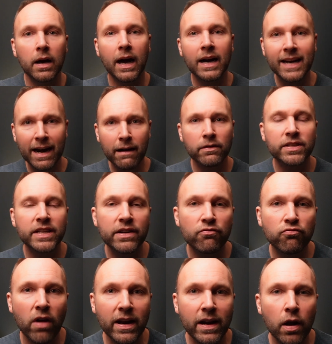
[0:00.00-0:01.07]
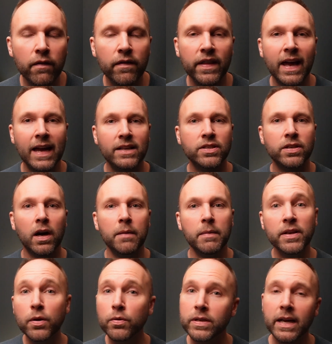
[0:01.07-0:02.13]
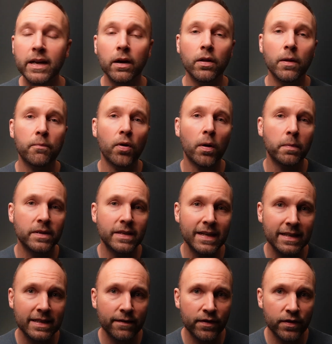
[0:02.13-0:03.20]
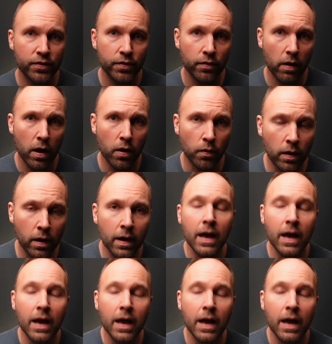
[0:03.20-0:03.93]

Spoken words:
a guaranteed rent over that time, and you take on the property as if it's your own.